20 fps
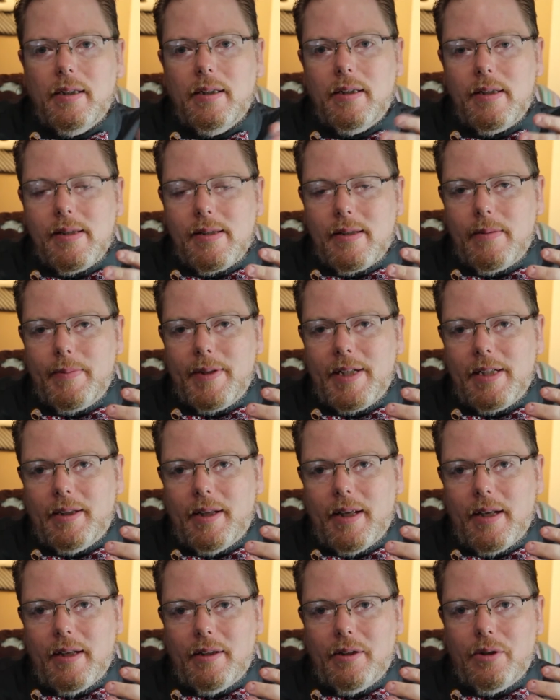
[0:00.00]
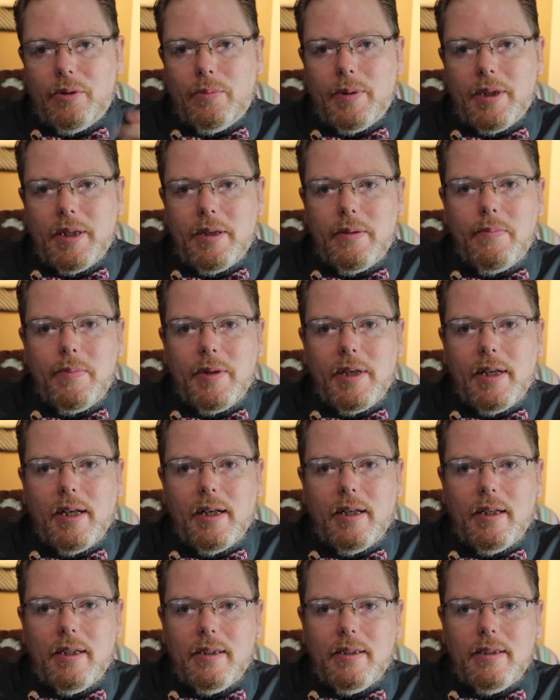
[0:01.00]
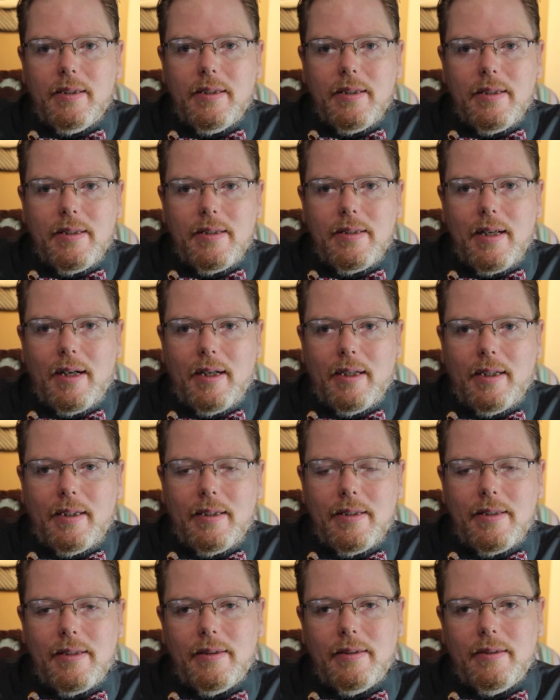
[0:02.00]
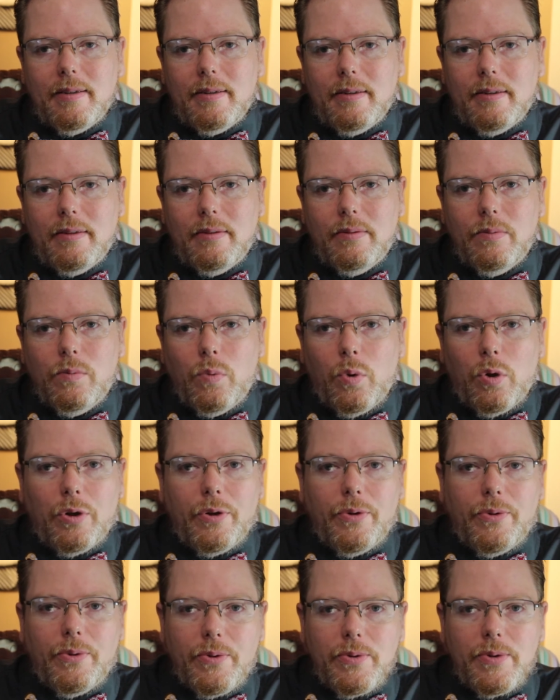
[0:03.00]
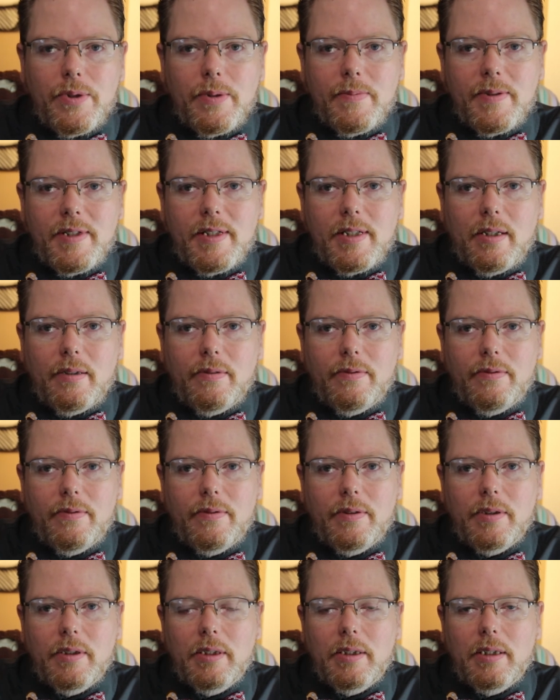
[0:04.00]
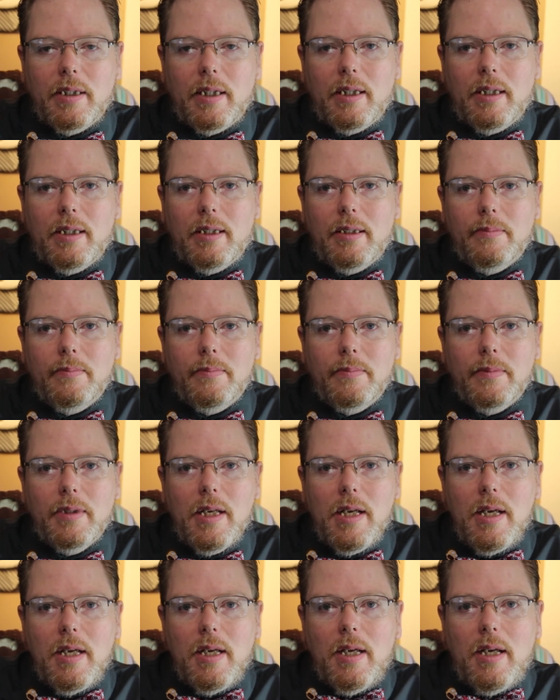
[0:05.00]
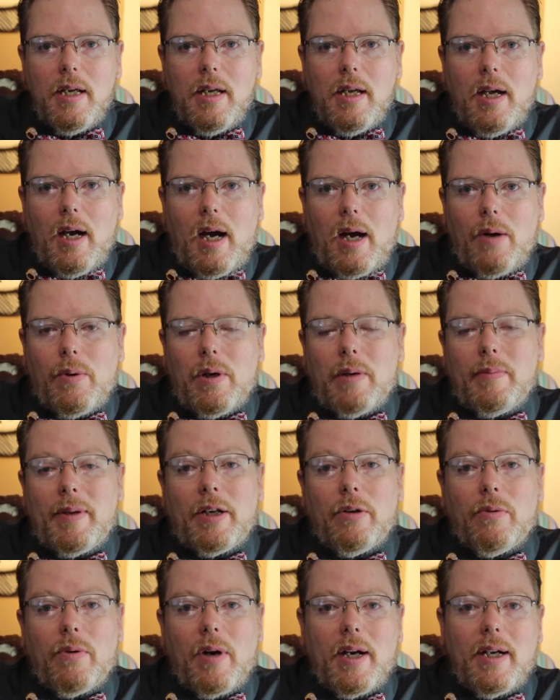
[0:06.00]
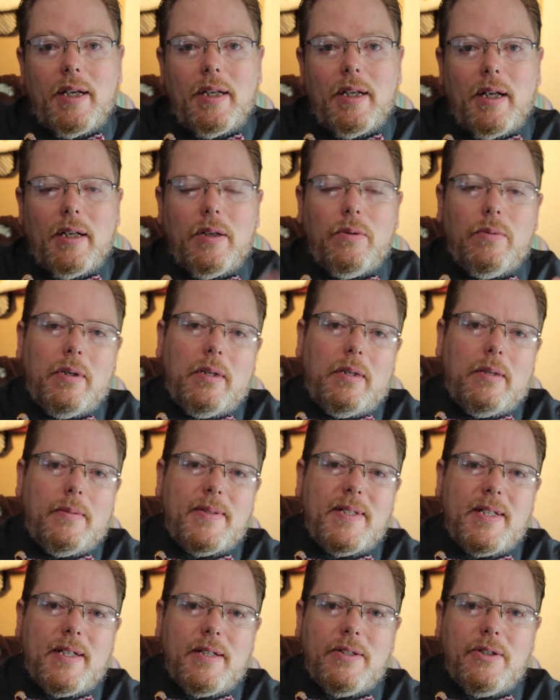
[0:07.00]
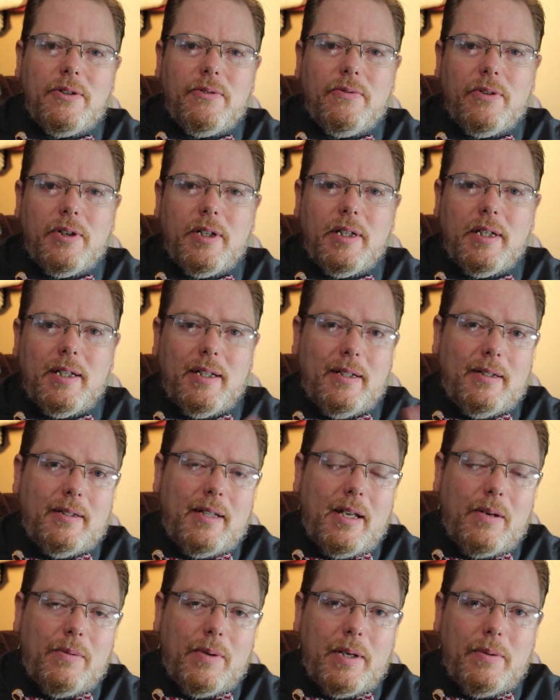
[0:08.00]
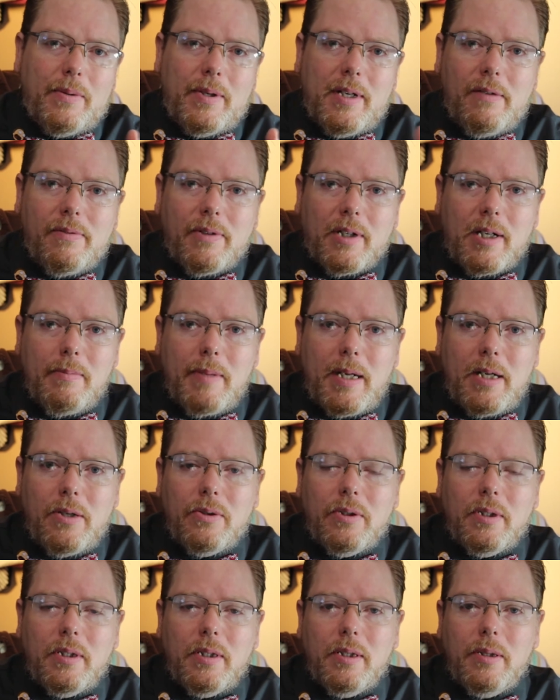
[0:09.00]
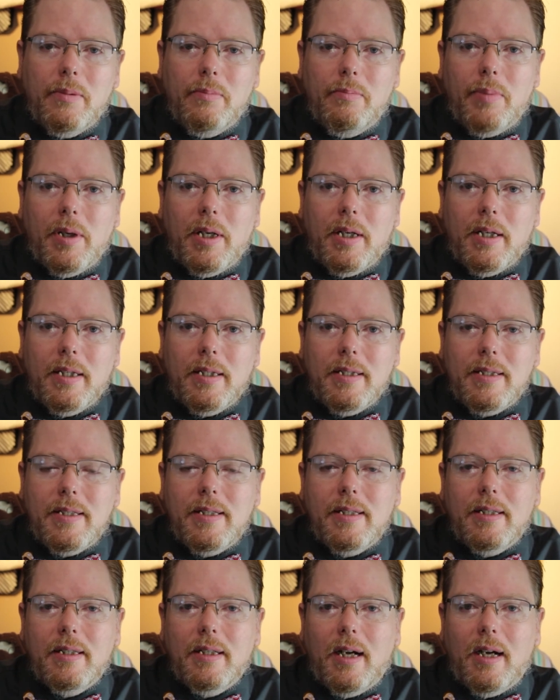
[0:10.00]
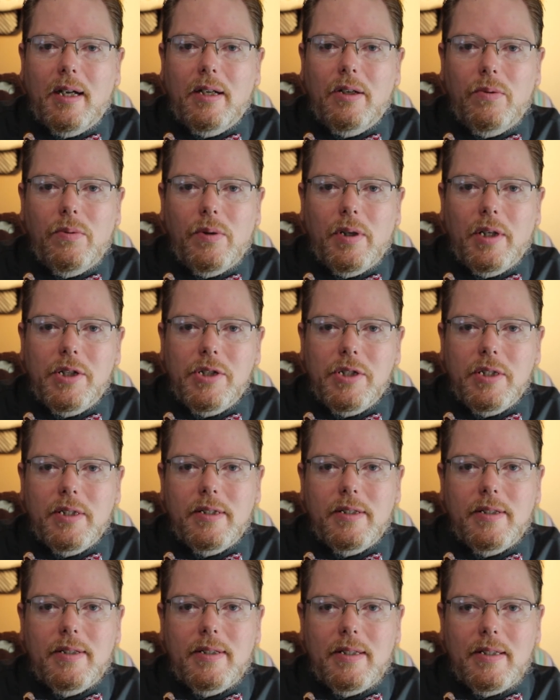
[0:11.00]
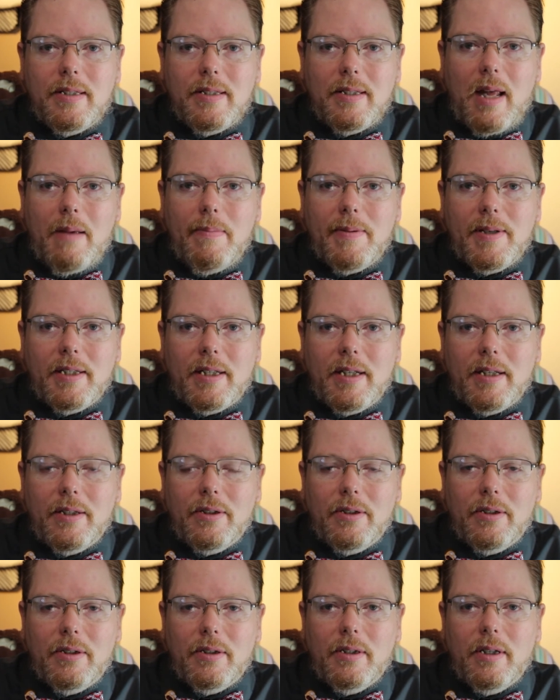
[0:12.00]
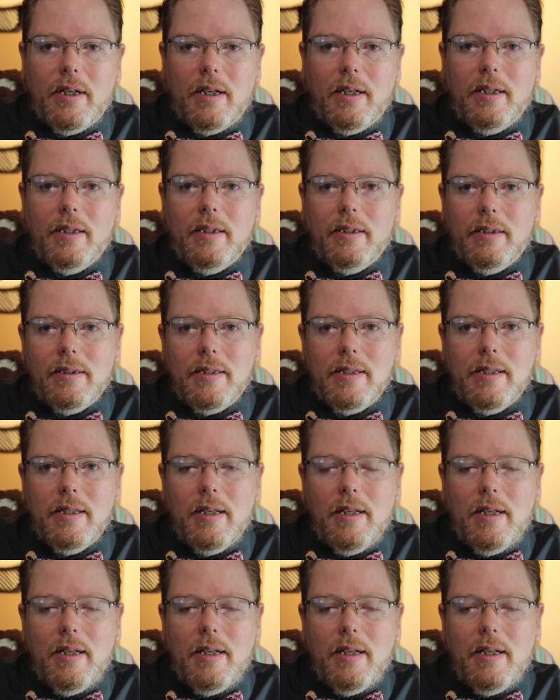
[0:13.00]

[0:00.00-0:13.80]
That's going to be delayed a little bit because I need to work through some stuff. I want to make it right. I don't want to obsess over it and that way it would never come out. But I don't want to just slap it together and